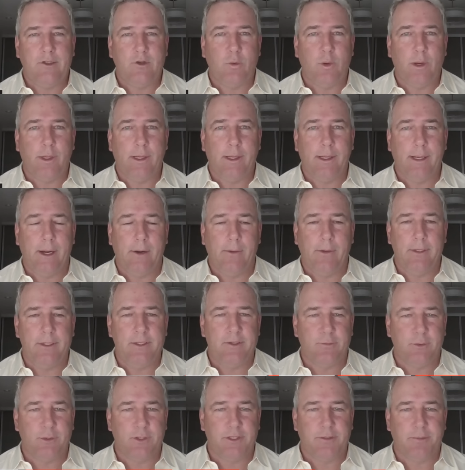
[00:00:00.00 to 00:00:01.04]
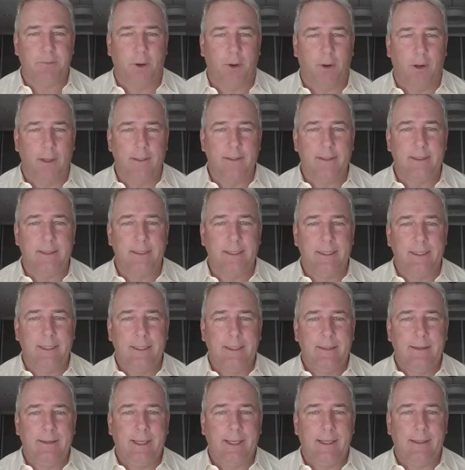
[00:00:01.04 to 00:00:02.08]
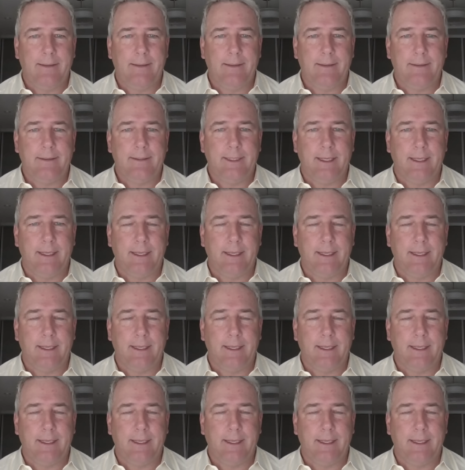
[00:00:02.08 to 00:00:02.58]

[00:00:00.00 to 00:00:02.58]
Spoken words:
tweeted out his response, that